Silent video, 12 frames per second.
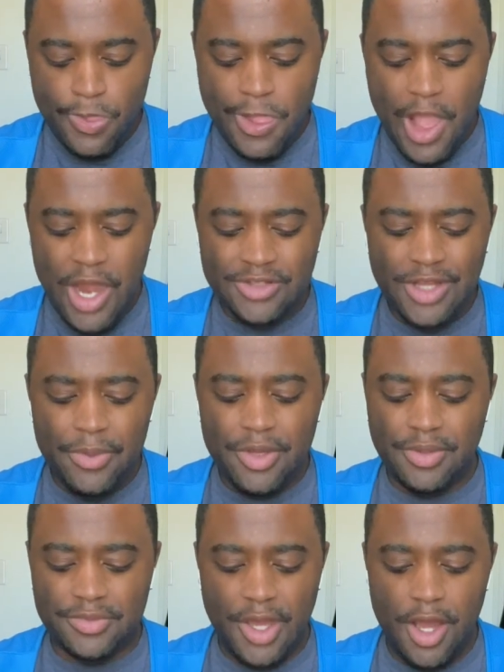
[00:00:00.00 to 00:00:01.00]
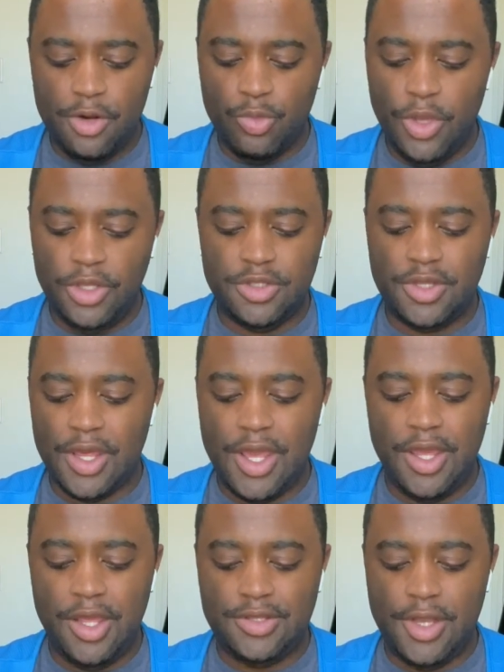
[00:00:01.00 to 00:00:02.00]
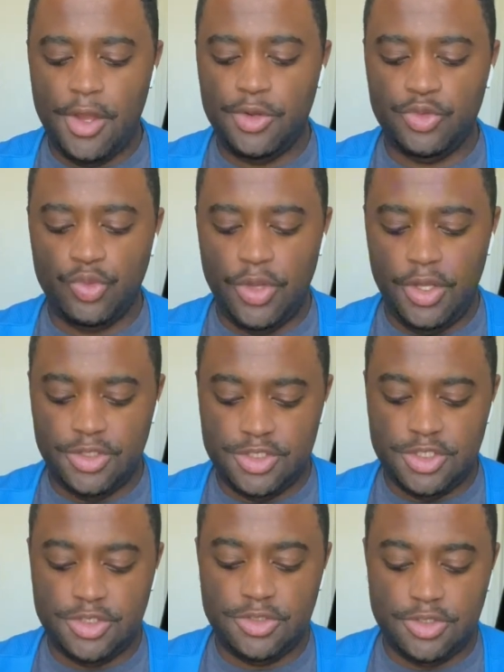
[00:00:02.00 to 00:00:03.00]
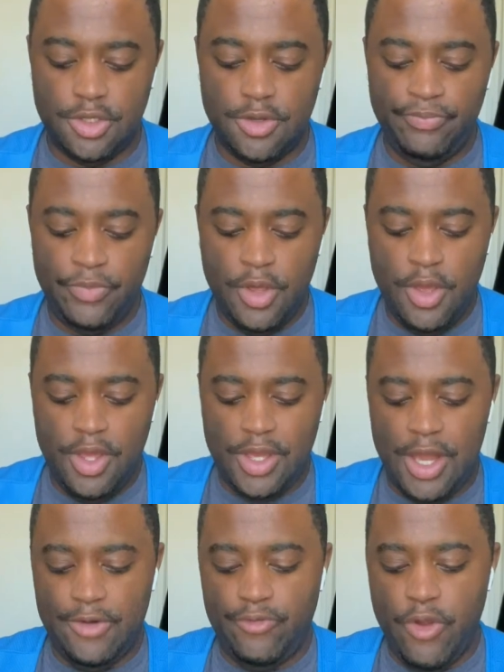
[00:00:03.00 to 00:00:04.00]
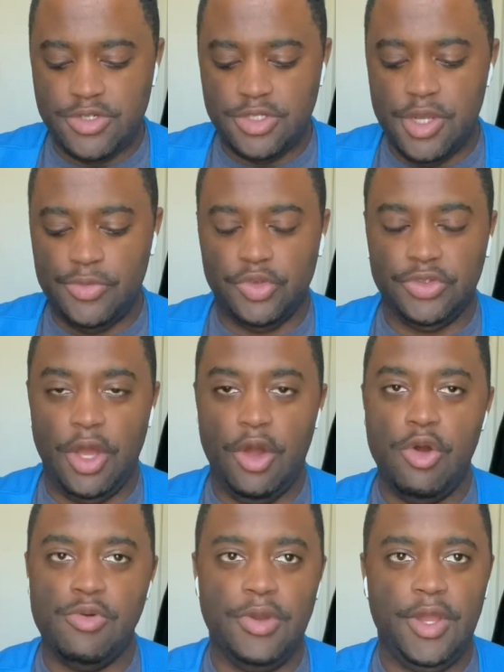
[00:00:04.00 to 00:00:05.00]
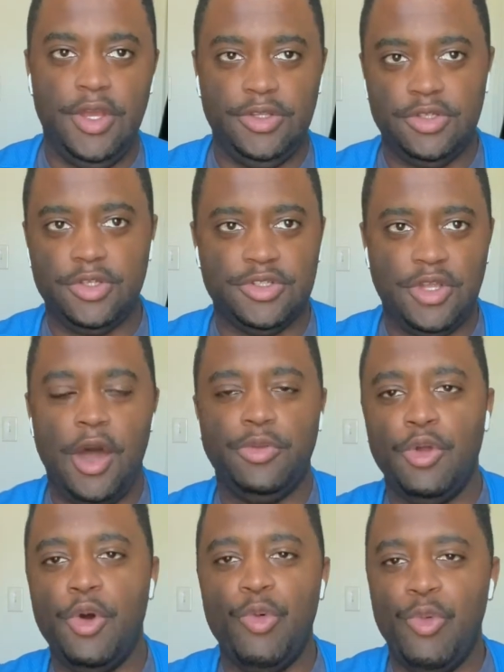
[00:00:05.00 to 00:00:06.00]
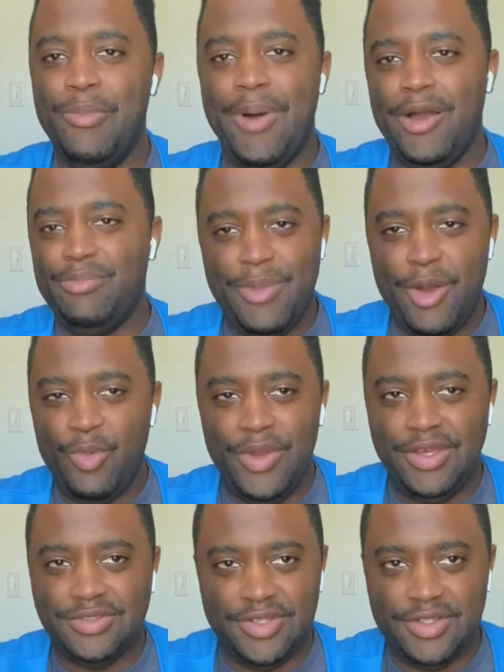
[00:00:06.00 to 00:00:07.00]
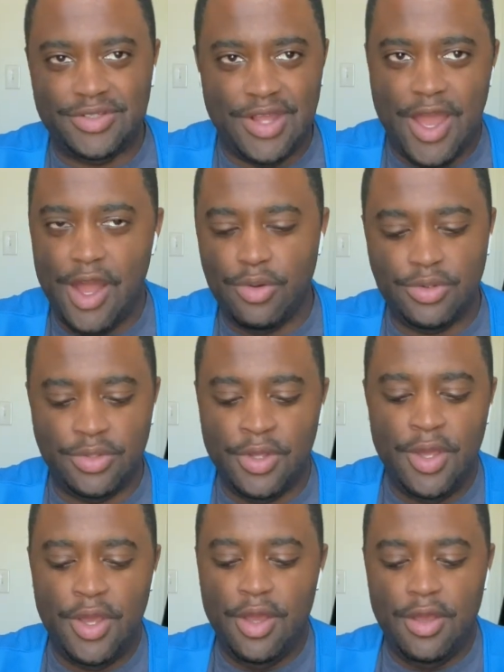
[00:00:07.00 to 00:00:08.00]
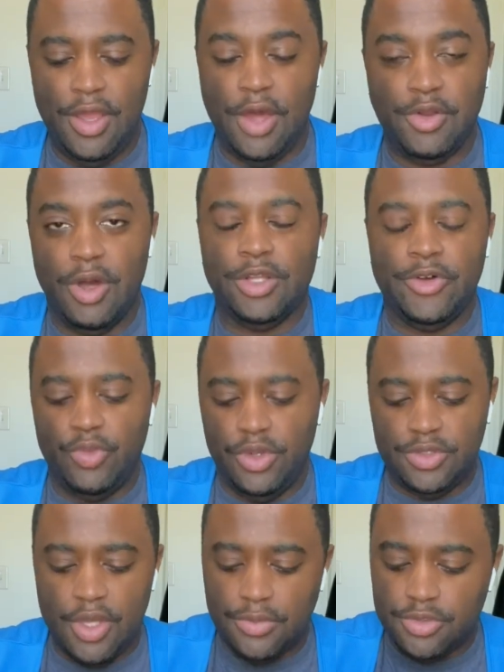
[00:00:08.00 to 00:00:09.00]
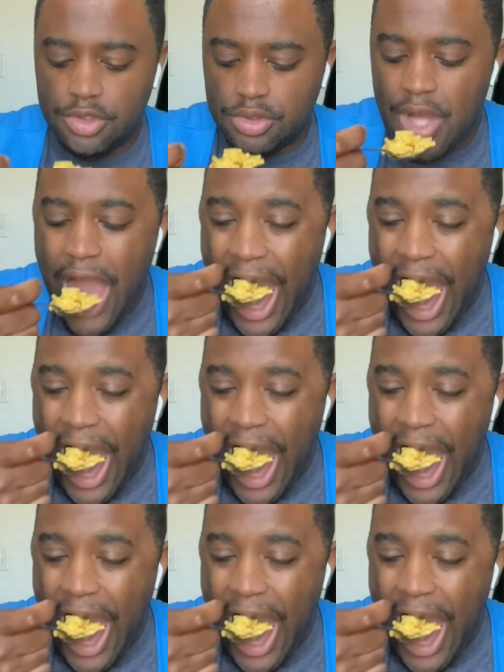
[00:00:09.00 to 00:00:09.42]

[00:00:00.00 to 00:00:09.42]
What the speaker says: it's not because I'm tired of wings, because I can't get tired of those wings. It's just to kind of freshen up, so it's not always, because y'all know what my wings is now, and y'all know I love Wingstop, so.